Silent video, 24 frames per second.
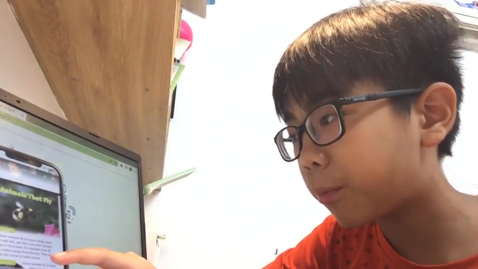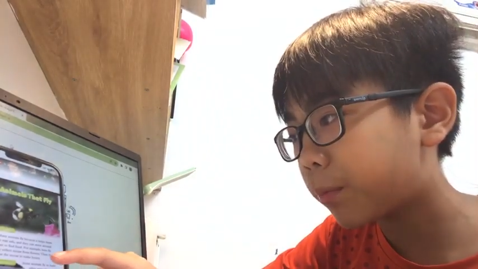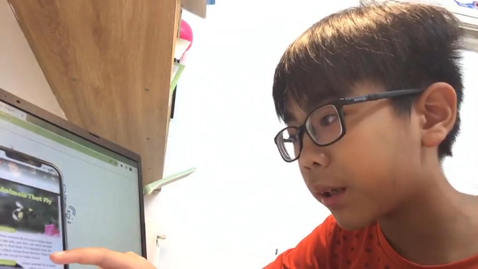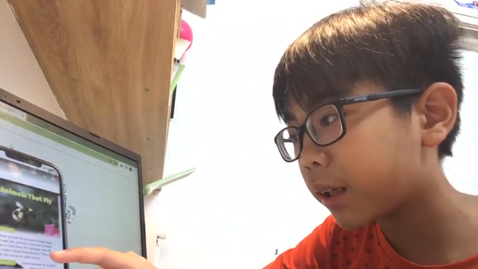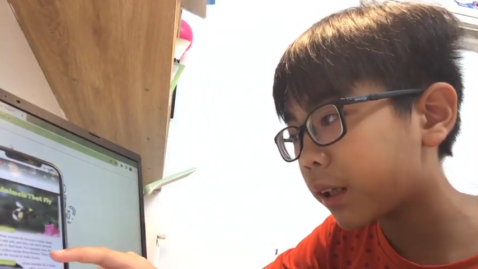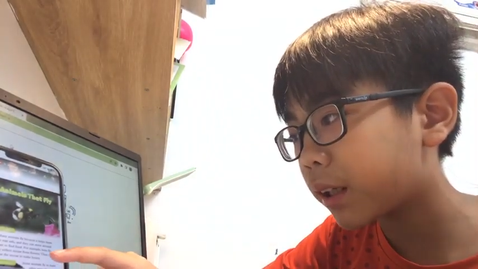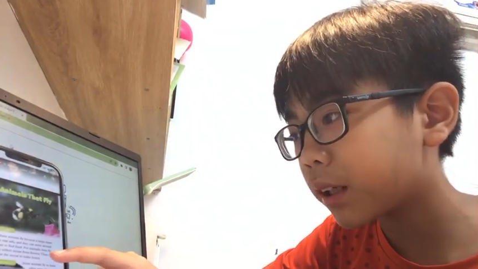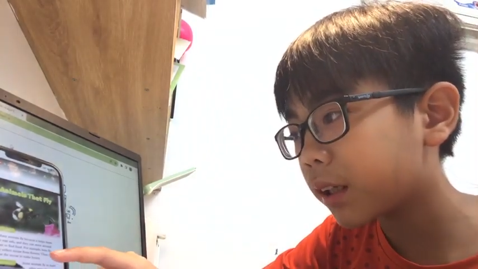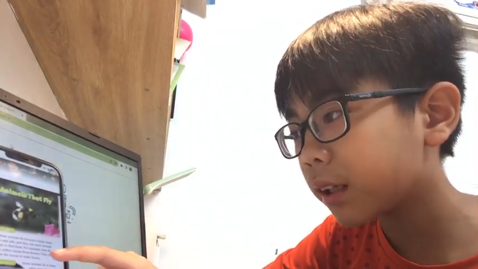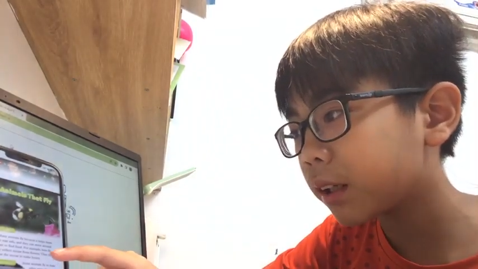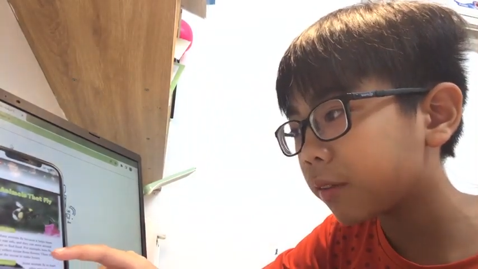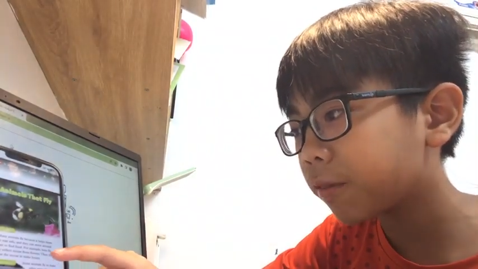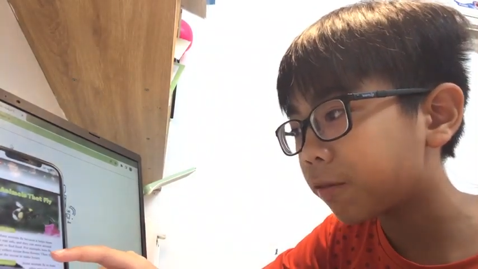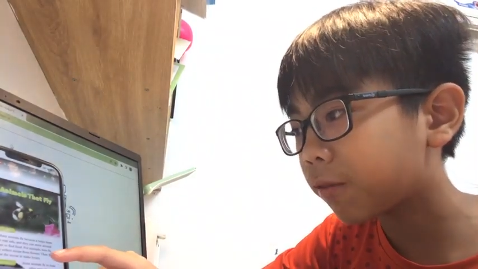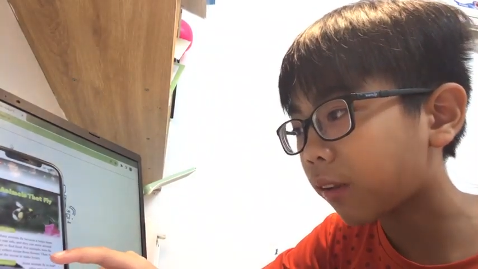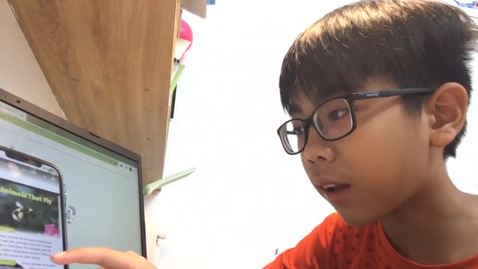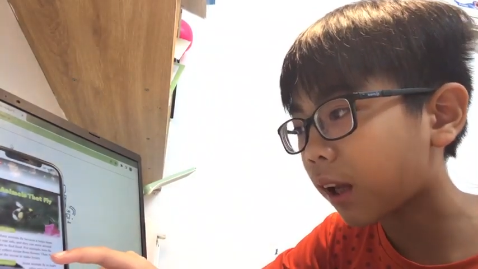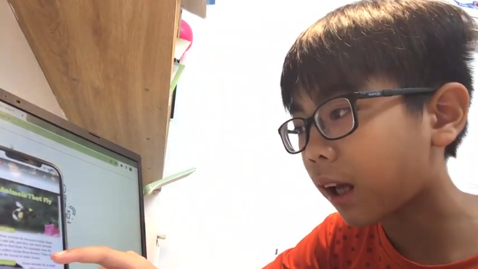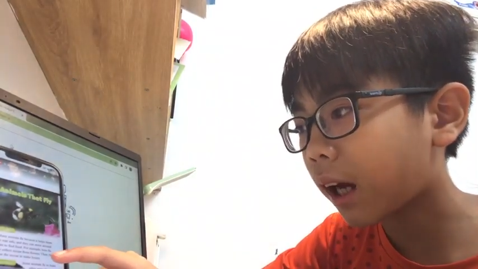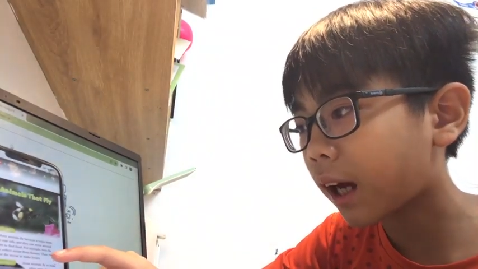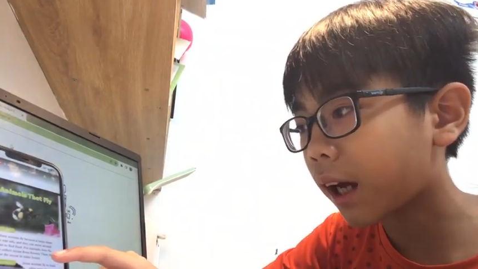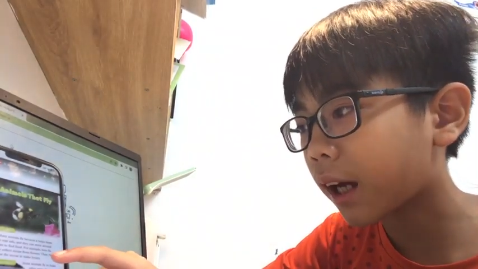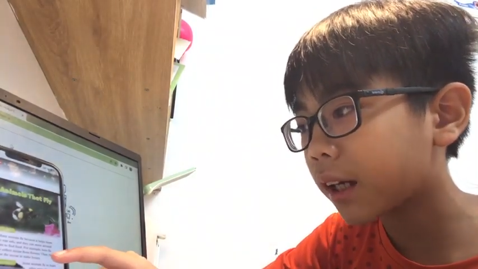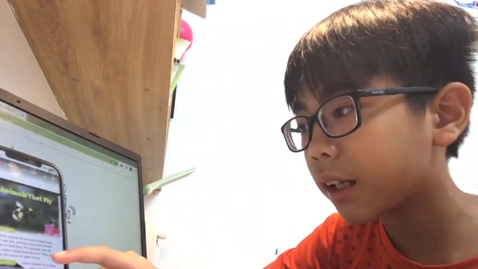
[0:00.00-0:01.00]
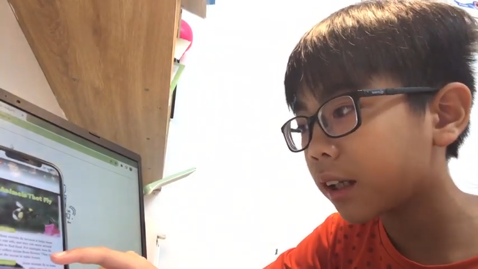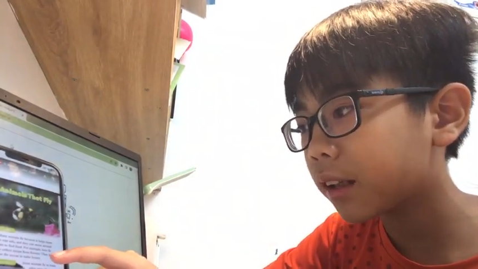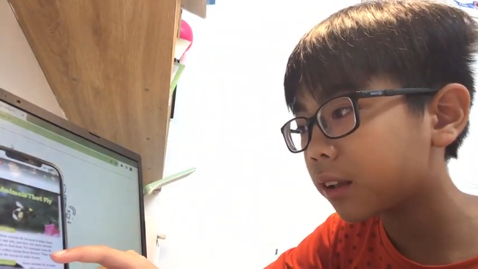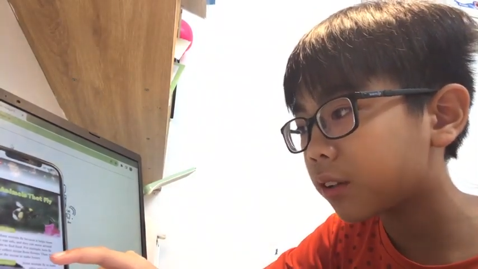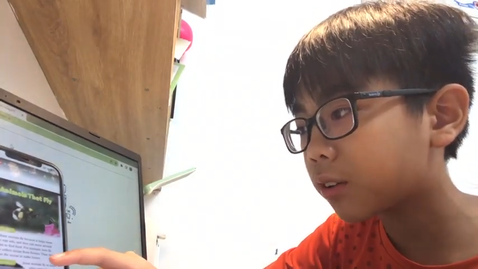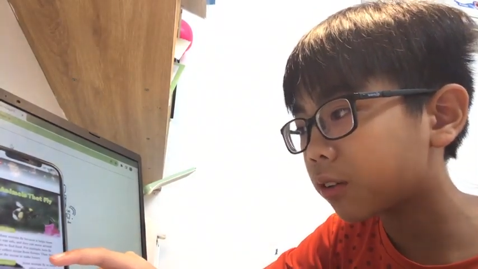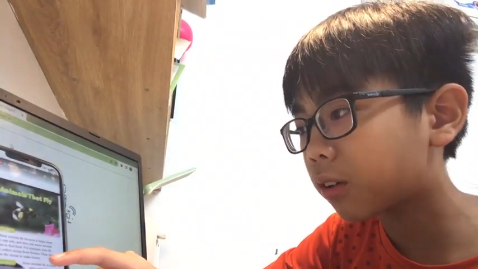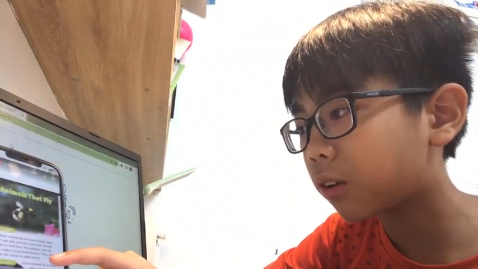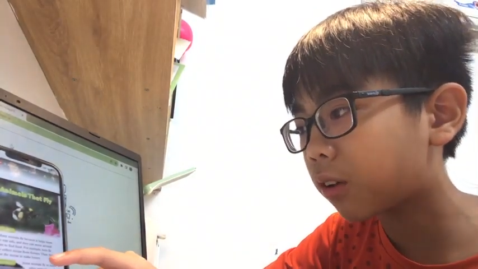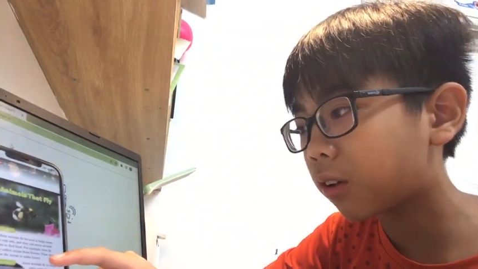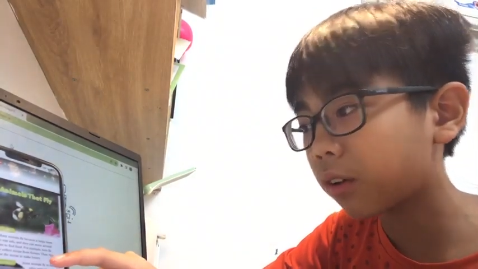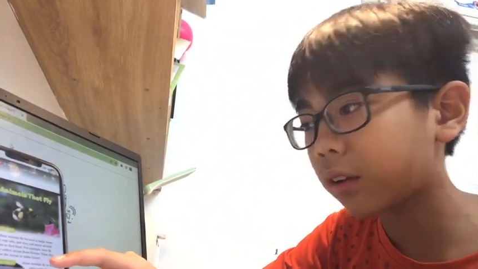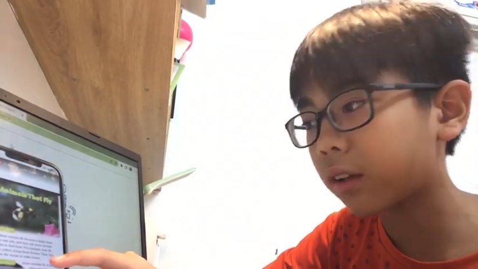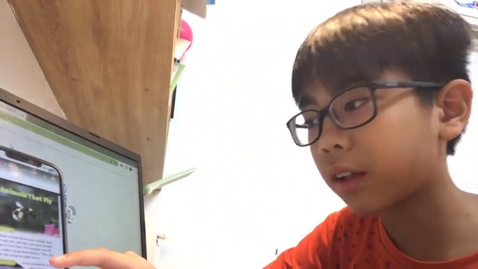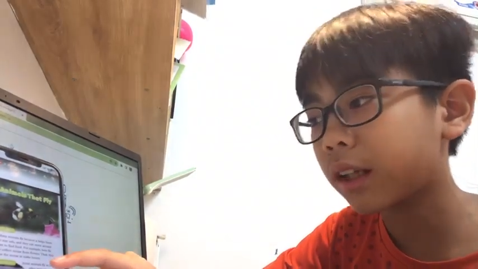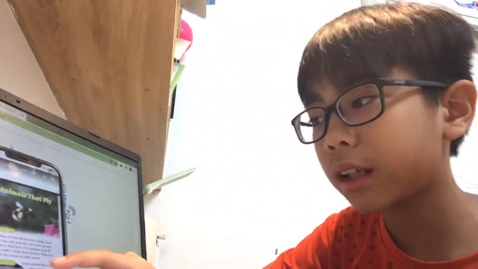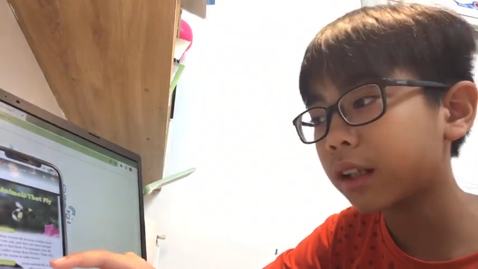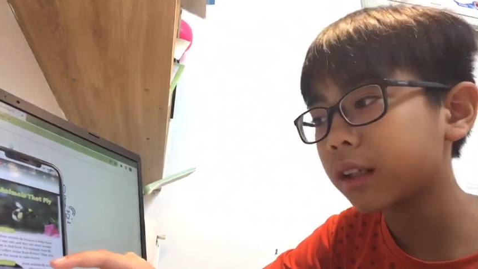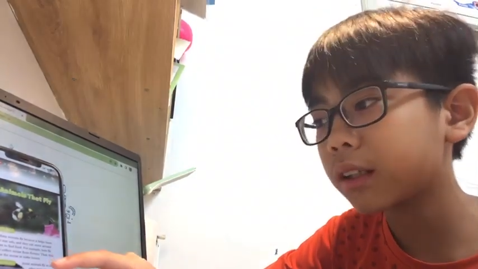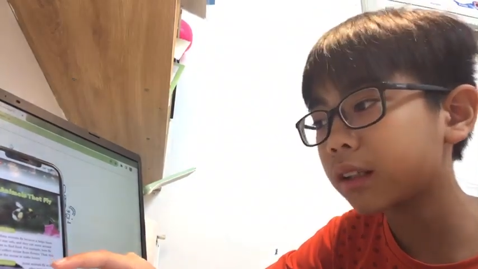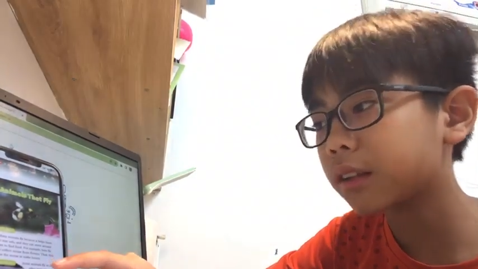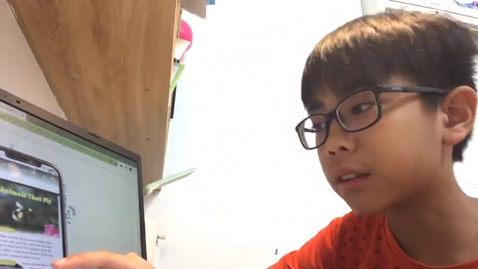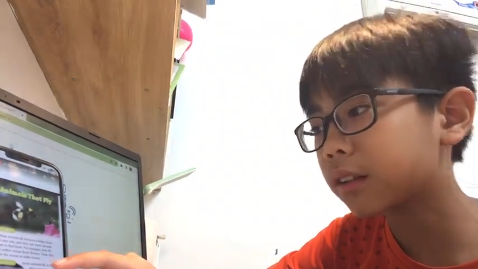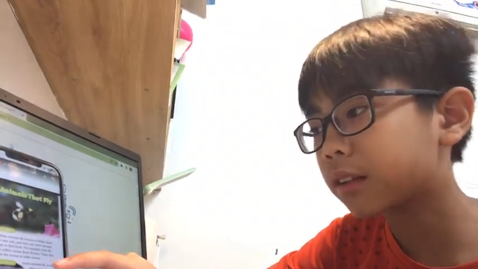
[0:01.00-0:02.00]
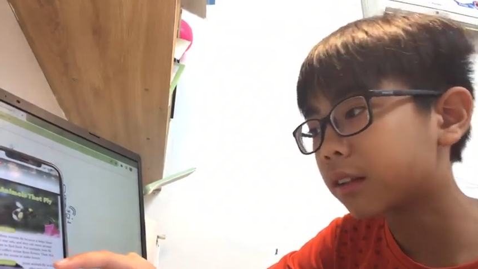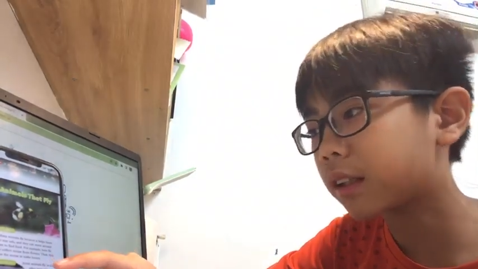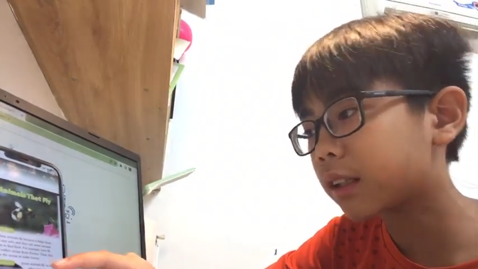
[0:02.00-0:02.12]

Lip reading: bee fly to collect